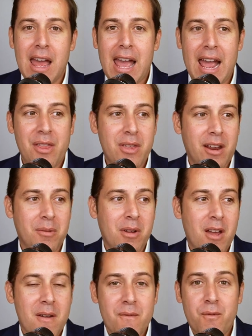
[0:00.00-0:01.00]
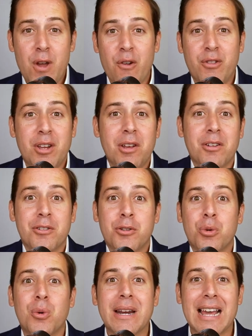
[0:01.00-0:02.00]
and then 15,
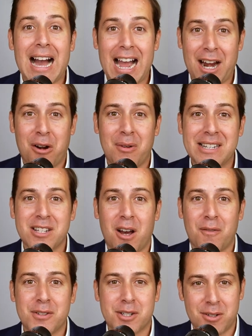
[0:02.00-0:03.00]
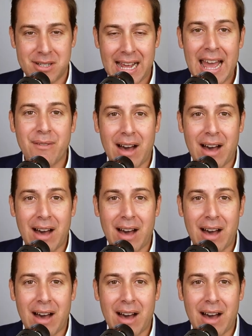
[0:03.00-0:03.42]
20 IRS officers. They have